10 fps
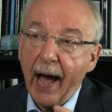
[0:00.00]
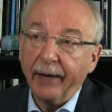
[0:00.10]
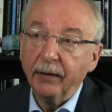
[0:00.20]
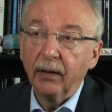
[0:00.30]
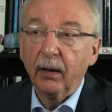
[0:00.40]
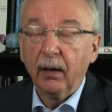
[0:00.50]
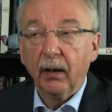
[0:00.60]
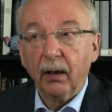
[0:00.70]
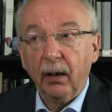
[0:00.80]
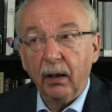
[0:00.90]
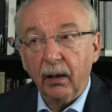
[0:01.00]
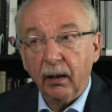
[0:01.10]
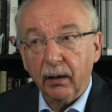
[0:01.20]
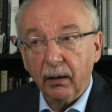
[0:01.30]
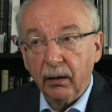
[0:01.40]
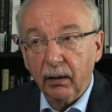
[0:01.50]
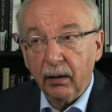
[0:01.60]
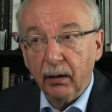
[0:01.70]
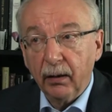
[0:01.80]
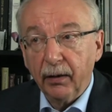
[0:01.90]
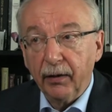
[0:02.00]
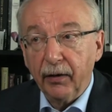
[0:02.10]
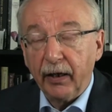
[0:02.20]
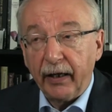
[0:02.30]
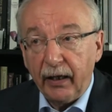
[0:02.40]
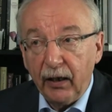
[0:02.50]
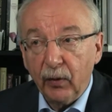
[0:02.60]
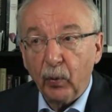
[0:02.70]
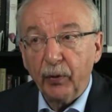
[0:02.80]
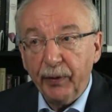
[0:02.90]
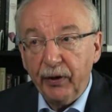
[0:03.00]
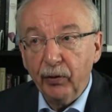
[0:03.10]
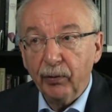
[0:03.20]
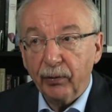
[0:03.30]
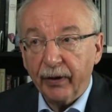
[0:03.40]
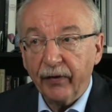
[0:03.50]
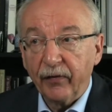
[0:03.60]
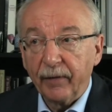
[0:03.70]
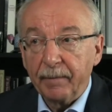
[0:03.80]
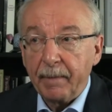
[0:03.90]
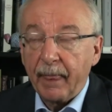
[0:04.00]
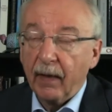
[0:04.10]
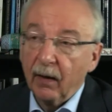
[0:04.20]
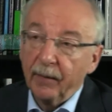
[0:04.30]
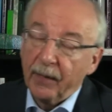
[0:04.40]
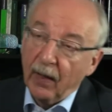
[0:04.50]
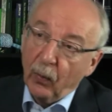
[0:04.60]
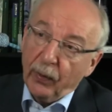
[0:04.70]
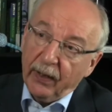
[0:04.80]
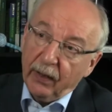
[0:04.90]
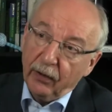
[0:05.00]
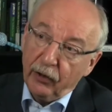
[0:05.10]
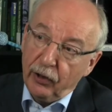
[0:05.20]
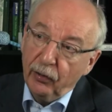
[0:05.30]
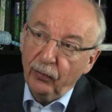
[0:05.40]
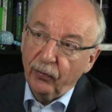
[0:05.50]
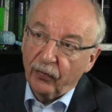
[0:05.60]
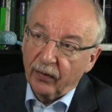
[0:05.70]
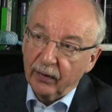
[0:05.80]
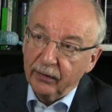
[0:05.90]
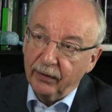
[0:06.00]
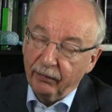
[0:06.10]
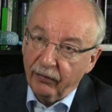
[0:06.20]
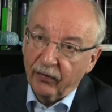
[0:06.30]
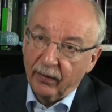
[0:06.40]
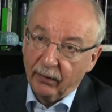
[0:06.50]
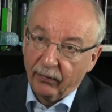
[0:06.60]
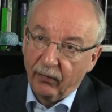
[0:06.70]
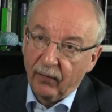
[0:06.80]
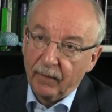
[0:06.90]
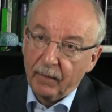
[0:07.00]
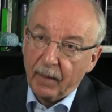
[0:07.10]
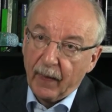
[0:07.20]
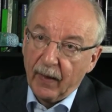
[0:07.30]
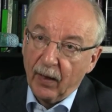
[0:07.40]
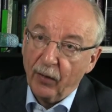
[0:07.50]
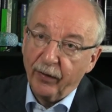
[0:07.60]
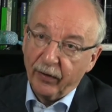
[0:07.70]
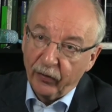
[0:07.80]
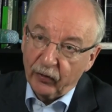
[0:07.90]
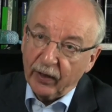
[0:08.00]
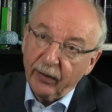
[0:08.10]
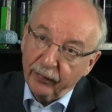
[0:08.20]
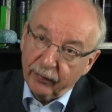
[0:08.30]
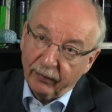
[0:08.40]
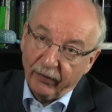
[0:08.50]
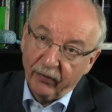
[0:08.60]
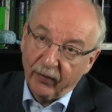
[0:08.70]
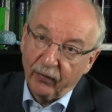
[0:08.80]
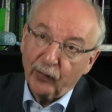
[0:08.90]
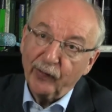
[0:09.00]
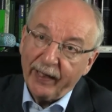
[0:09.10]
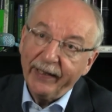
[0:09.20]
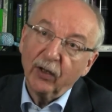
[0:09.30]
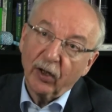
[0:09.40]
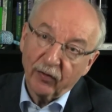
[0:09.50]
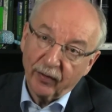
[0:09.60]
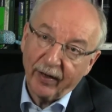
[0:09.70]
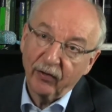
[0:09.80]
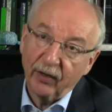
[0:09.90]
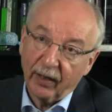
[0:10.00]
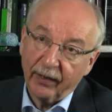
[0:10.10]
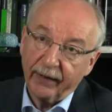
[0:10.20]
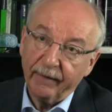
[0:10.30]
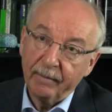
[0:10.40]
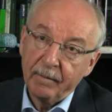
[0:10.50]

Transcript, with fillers: And uh, here, what we do is we use the results of our study of heuristics, of the ecological rationality,